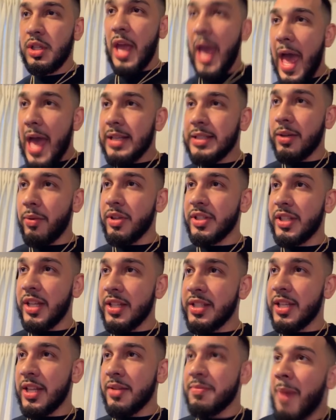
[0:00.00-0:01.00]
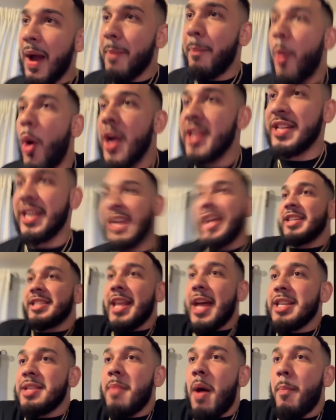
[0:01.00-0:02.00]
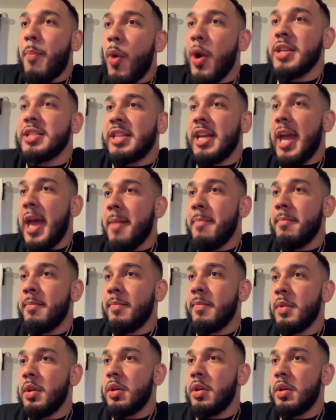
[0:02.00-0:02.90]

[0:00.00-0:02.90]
Yes, I would have slid into my boys. I can't slide to my boys' DM.